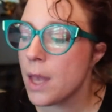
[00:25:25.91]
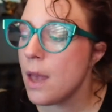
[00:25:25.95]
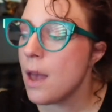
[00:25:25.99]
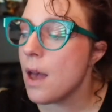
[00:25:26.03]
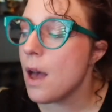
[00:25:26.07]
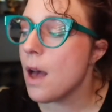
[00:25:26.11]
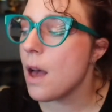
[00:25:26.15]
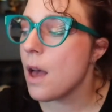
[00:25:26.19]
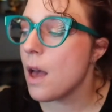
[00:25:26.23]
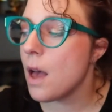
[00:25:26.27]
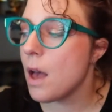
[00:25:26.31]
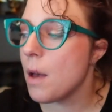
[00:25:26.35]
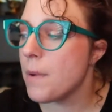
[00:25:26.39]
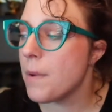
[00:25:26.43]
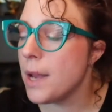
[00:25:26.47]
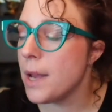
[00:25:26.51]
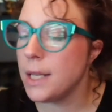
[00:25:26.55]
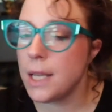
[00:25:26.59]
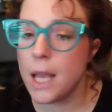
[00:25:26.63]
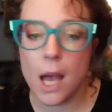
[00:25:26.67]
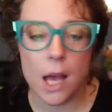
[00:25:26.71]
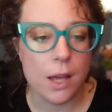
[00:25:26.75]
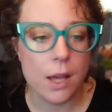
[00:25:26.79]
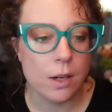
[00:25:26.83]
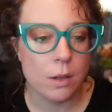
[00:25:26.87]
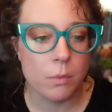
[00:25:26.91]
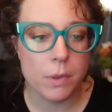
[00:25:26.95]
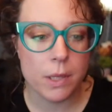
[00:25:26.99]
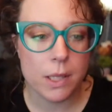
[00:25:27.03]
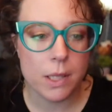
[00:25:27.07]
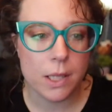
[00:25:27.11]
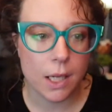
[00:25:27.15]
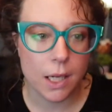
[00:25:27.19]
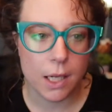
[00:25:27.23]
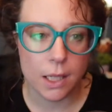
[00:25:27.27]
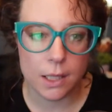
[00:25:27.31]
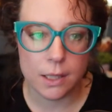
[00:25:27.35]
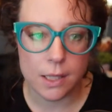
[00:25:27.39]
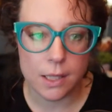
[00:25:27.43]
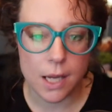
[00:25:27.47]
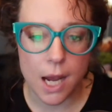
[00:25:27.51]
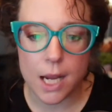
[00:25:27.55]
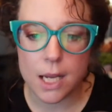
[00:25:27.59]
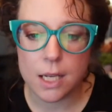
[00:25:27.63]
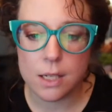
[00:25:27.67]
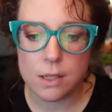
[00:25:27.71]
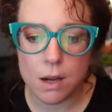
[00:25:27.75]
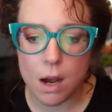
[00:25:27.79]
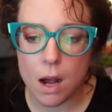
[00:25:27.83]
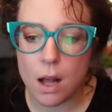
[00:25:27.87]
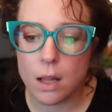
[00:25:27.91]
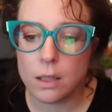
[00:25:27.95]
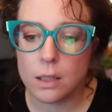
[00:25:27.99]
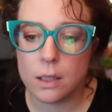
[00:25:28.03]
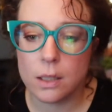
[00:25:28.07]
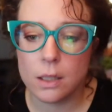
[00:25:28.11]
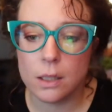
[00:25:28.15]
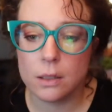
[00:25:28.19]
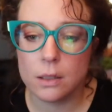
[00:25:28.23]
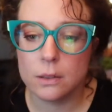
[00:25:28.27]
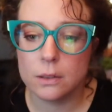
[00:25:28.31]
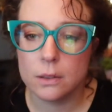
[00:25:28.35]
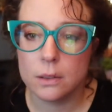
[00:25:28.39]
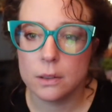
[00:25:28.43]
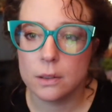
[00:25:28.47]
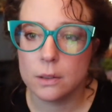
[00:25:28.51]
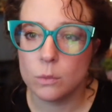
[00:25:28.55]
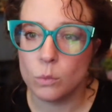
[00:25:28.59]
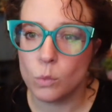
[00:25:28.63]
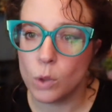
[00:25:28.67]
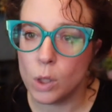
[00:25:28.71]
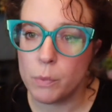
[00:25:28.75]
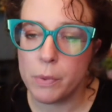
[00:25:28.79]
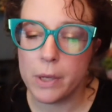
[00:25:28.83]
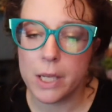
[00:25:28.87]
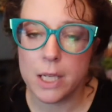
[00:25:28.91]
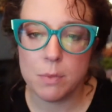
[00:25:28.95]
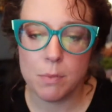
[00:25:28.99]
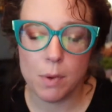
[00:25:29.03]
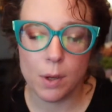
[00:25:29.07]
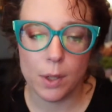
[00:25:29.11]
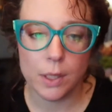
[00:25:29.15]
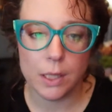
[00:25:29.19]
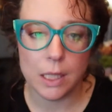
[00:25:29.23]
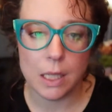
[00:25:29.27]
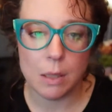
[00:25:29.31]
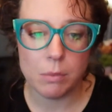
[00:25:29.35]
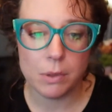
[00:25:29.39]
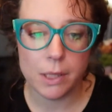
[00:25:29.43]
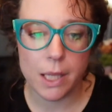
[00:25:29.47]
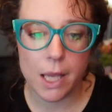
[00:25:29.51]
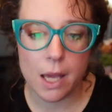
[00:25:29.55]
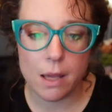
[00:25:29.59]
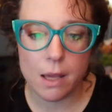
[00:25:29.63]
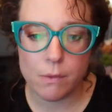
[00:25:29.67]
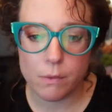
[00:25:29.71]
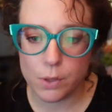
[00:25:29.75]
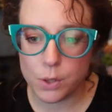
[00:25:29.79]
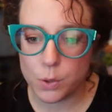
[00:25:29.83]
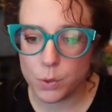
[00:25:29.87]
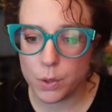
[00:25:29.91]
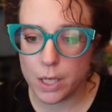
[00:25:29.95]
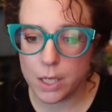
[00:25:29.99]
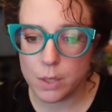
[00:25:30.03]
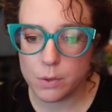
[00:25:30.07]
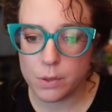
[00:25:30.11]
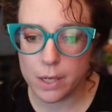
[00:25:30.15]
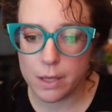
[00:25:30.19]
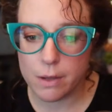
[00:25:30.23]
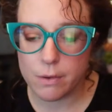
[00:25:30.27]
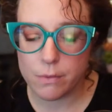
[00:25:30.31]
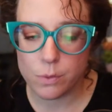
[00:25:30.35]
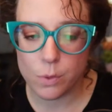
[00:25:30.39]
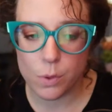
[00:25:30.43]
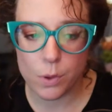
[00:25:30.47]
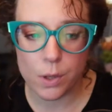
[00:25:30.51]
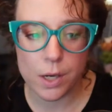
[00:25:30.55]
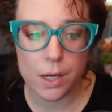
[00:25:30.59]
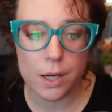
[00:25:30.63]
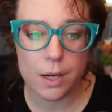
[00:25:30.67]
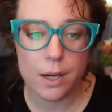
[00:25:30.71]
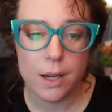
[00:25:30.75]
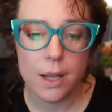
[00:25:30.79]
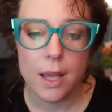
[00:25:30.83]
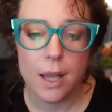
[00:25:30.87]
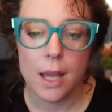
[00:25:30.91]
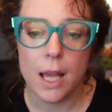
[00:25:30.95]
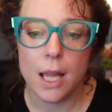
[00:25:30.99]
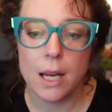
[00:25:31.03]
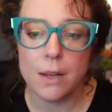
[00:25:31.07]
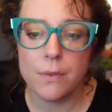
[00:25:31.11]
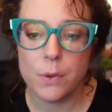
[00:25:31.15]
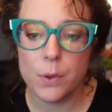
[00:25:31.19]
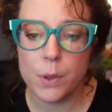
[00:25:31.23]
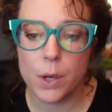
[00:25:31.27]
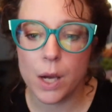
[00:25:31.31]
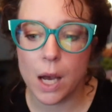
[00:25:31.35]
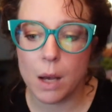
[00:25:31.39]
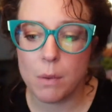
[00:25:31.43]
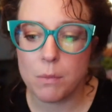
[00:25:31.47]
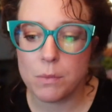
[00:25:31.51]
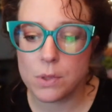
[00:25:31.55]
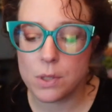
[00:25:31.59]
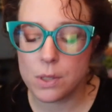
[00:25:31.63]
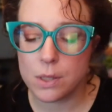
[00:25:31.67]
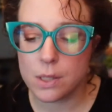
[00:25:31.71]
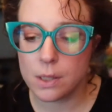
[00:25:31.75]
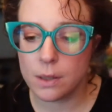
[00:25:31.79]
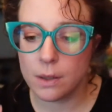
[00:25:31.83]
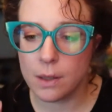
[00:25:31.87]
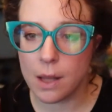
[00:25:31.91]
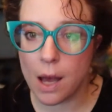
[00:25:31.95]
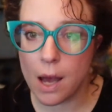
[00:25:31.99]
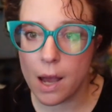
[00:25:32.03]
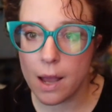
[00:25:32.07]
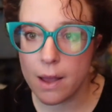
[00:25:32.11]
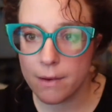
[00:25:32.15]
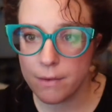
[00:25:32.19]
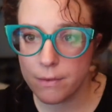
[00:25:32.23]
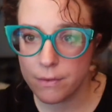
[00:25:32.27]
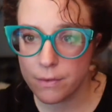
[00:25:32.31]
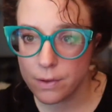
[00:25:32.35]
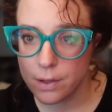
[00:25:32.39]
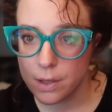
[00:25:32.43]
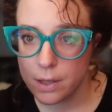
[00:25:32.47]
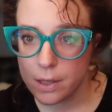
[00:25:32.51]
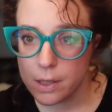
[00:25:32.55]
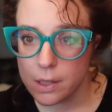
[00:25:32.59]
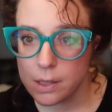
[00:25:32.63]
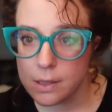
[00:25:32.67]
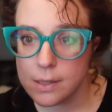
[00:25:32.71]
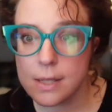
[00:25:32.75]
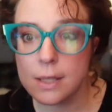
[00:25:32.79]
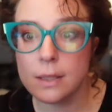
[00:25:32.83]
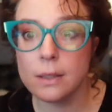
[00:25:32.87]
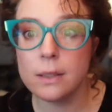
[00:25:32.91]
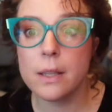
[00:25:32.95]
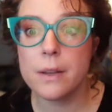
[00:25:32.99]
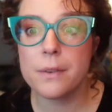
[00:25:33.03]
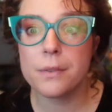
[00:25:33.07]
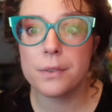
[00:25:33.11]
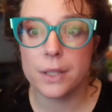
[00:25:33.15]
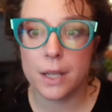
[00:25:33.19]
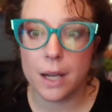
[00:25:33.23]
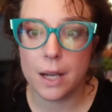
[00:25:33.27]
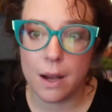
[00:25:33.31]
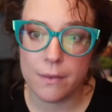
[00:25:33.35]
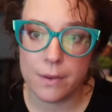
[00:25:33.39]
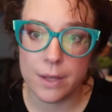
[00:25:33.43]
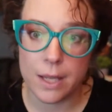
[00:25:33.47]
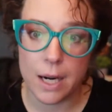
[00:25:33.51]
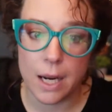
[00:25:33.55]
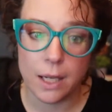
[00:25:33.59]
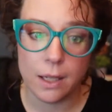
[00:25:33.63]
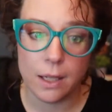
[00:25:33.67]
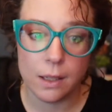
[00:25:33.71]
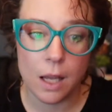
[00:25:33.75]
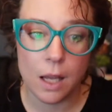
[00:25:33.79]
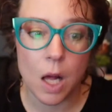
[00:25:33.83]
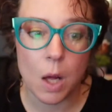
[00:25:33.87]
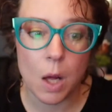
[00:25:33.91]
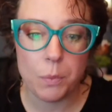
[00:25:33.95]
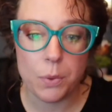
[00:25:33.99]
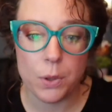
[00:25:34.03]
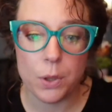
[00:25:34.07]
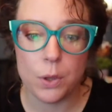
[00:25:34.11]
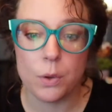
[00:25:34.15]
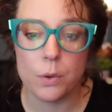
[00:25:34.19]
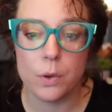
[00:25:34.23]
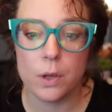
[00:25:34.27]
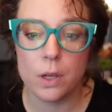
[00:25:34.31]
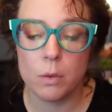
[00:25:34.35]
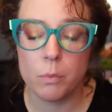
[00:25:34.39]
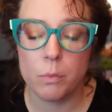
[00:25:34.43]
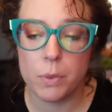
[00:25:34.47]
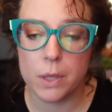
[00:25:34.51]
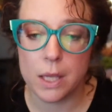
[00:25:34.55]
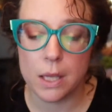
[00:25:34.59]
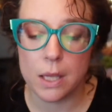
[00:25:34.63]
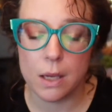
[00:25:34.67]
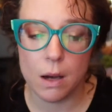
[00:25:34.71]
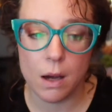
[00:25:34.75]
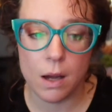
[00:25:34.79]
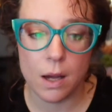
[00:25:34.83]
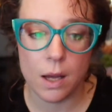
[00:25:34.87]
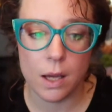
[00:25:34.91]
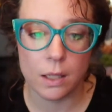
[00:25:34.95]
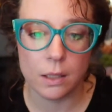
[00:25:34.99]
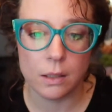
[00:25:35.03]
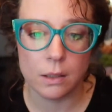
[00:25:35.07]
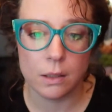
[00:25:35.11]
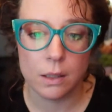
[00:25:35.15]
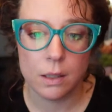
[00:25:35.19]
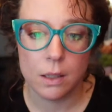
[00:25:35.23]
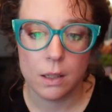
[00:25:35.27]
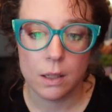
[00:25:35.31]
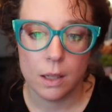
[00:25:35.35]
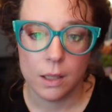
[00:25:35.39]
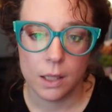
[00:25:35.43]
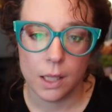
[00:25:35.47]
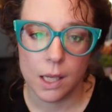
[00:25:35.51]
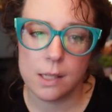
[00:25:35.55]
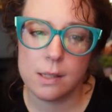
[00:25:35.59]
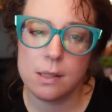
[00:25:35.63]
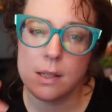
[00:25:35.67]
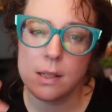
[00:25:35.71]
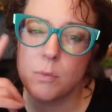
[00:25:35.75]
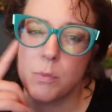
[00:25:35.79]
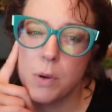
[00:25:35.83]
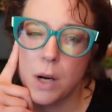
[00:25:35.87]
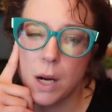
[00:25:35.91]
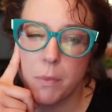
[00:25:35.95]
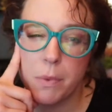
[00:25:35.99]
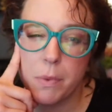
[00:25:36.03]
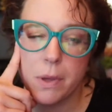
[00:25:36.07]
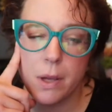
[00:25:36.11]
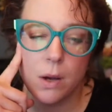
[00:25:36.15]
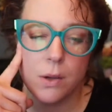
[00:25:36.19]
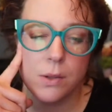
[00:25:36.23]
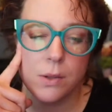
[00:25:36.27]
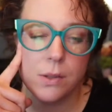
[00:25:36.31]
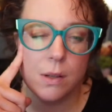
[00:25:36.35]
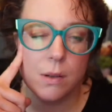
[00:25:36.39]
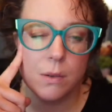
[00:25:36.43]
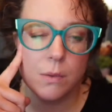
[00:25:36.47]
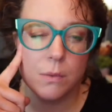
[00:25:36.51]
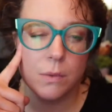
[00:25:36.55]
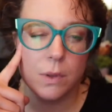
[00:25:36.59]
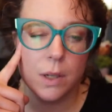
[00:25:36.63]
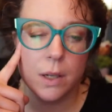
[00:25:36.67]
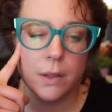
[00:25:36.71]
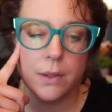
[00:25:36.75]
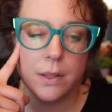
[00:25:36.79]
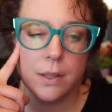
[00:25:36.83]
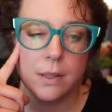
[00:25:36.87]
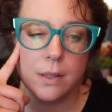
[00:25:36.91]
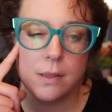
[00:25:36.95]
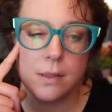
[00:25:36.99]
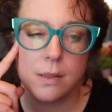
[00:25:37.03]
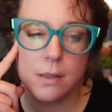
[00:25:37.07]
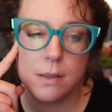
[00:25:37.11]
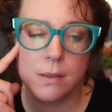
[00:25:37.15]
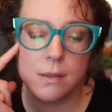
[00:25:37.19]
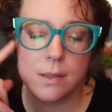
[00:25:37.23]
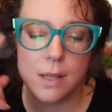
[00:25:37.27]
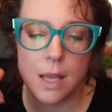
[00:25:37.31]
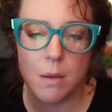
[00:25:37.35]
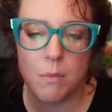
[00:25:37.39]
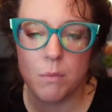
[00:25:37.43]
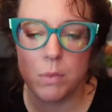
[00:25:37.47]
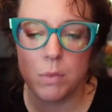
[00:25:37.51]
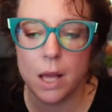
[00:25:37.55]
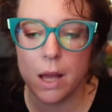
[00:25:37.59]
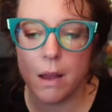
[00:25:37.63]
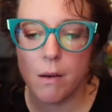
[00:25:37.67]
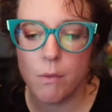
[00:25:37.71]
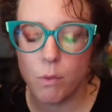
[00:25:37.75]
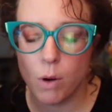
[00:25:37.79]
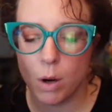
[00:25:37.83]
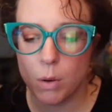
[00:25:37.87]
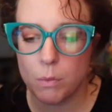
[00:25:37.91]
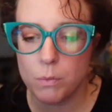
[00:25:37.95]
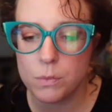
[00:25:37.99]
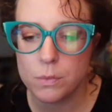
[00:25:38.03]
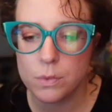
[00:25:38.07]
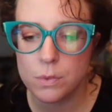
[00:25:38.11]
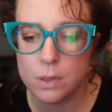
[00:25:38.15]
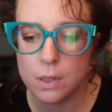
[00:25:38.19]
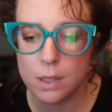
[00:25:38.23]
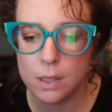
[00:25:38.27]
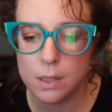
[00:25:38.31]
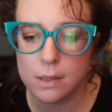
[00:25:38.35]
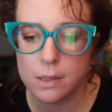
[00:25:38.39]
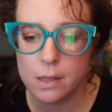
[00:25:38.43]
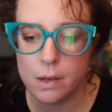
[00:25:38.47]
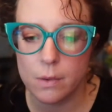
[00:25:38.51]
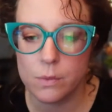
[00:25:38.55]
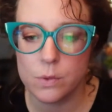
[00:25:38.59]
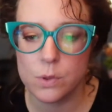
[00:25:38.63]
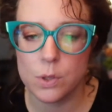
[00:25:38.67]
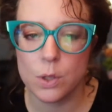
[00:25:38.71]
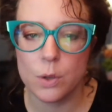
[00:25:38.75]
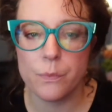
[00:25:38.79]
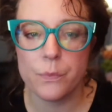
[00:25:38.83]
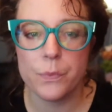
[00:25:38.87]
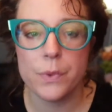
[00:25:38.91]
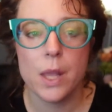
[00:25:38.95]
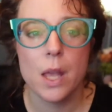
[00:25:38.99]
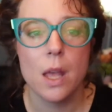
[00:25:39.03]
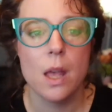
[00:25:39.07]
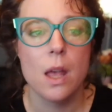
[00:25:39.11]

And yeah, it'll be like a $9 one-page marketing plan for 2024. And if you come to the live delivery of it, I can help you. It'll be on, I guess it'll probably be also on this same platform instead of Zoom.